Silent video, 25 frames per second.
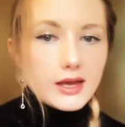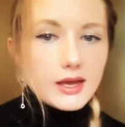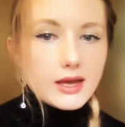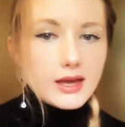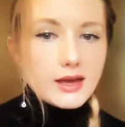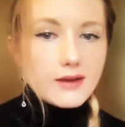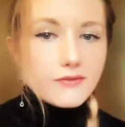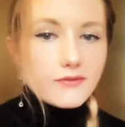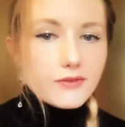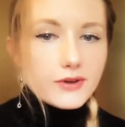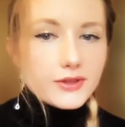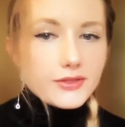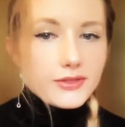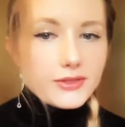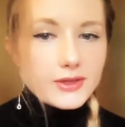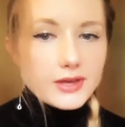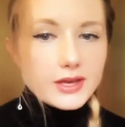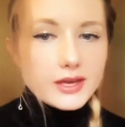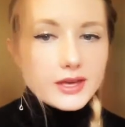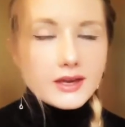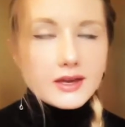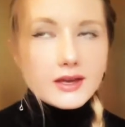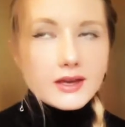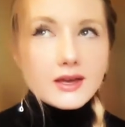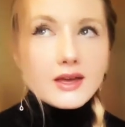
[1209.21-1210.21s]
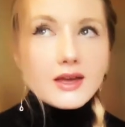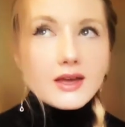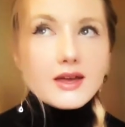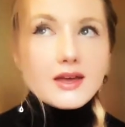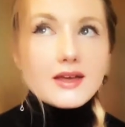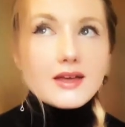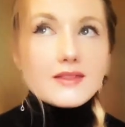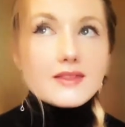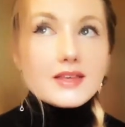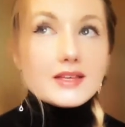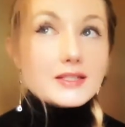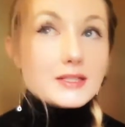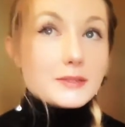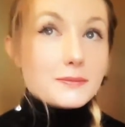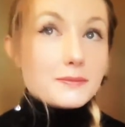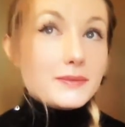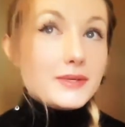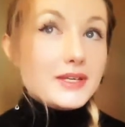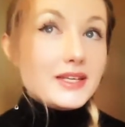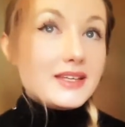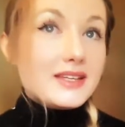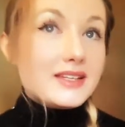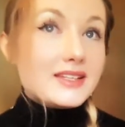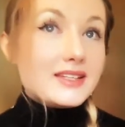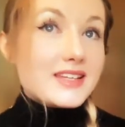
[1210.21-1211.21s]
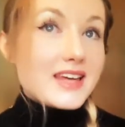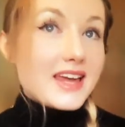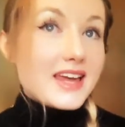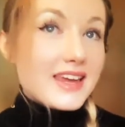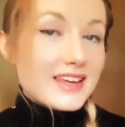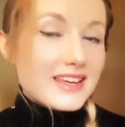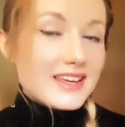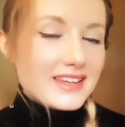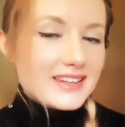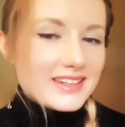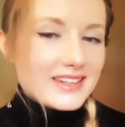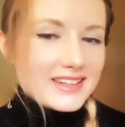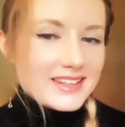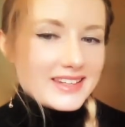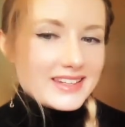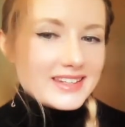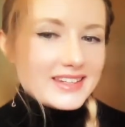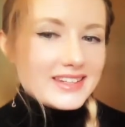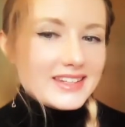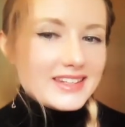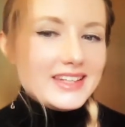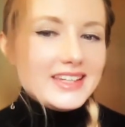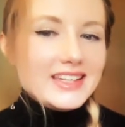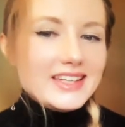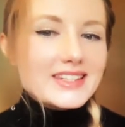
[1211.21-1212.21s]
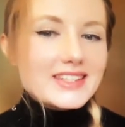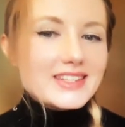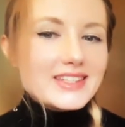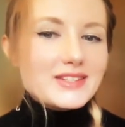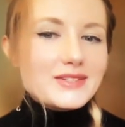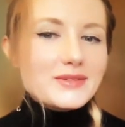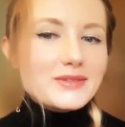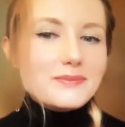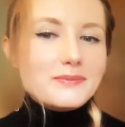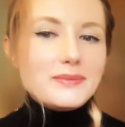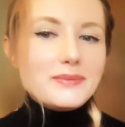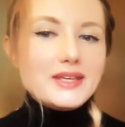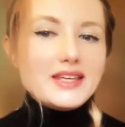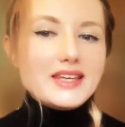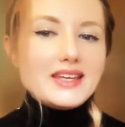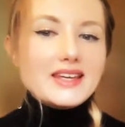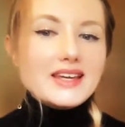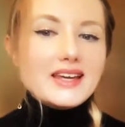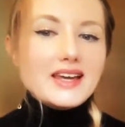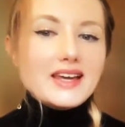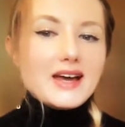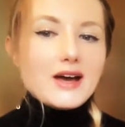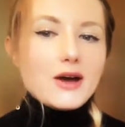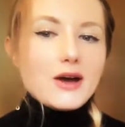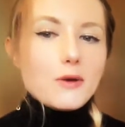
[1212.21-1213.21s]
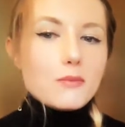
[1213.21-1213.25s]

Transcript: Everything that's being taken in needs to be